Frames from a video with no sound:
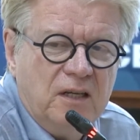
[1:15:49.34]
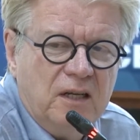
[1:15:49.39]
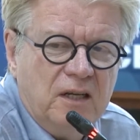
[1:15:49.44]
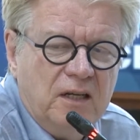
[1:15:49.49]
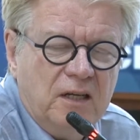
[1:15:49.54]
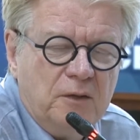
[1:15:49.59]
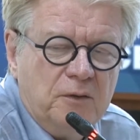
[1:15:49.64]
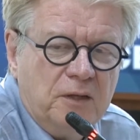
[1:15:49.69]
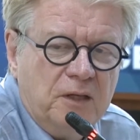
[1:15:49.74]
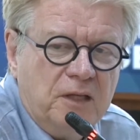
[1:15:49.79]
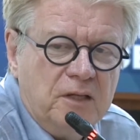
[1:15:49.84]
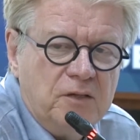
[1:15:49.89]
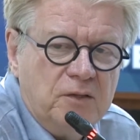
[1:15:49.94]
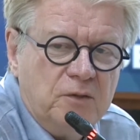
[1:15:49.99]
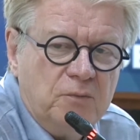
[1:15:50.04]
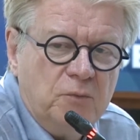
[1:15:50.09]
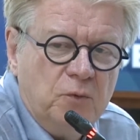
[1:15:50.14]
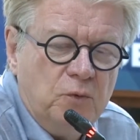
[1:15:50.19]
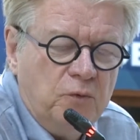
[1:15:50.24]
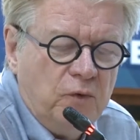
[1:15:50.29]
And I think as
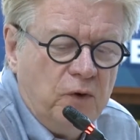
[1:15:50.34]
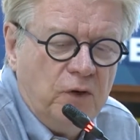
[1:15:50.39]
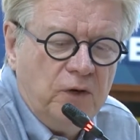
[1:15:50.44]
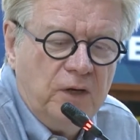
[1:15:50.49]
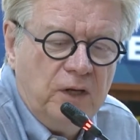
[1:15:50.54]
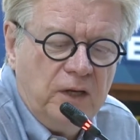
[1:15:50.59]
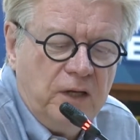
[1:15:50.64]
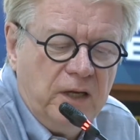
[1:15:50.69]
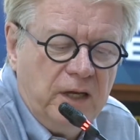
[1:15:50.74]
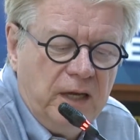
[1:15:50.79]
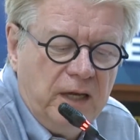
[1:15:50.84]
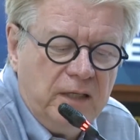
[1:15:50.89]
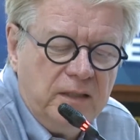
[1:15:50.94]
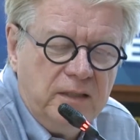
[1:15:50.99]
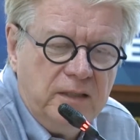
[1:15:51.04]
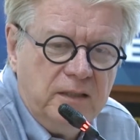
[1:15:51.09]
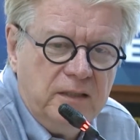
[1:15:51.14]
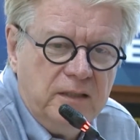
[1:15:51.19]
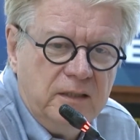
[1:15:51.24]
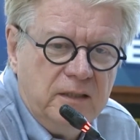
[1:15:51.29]
you move on
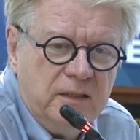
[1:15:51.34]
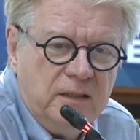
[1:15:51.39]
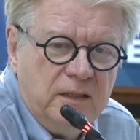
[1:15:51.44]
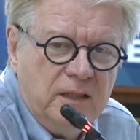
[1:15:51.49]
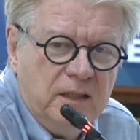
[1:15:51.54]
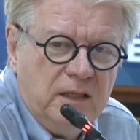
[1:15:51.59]
ahead, you